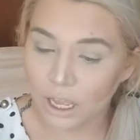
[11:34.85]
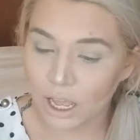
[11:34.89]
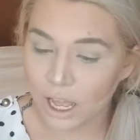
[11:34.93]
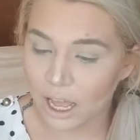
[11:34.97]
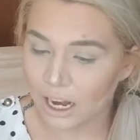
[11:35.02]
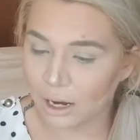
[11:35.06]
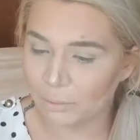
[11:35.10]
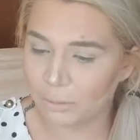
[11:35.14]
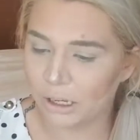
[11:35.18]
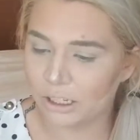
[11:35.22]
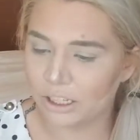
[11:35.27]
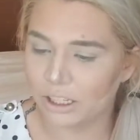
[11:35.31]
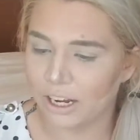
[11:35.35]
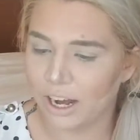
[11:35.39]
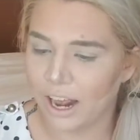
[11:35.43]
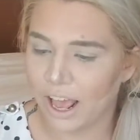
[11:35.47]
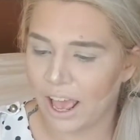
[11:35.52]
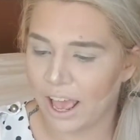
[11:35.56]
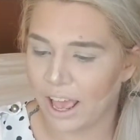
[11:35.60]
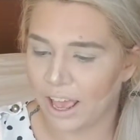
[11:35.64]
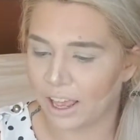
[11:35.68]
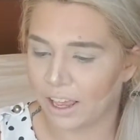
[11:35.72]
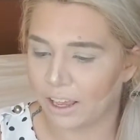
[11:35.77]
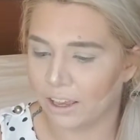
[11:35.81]
And I'm using
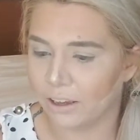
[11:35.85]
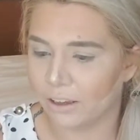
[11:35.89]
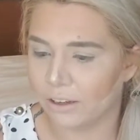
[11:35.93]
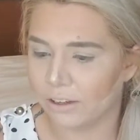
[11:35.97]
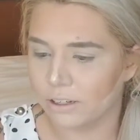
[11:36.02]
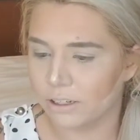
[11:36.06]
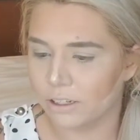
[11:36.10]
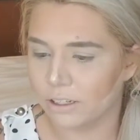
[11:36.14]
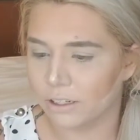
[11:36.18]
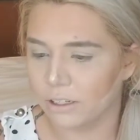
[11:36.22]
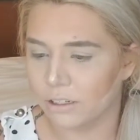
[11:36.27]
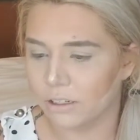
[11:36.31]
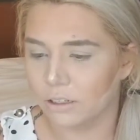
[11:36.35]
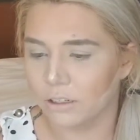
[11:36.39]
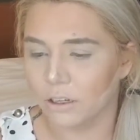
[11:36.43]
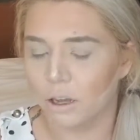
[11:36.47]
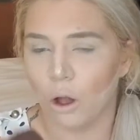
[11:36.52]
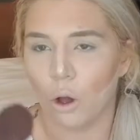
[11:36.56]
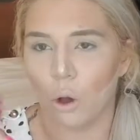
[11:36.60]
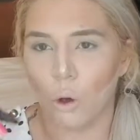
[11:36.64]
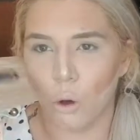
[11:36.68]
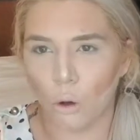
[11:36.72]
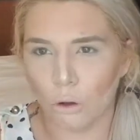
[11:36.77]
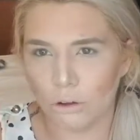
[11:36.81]
a
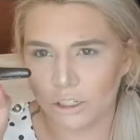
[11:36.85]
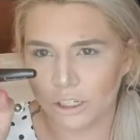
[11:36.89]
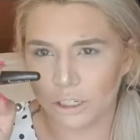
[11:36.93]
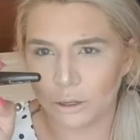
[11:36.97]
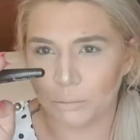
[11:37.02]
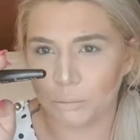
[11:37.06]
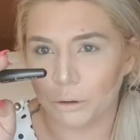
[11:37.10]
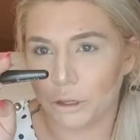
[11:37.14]
Ulta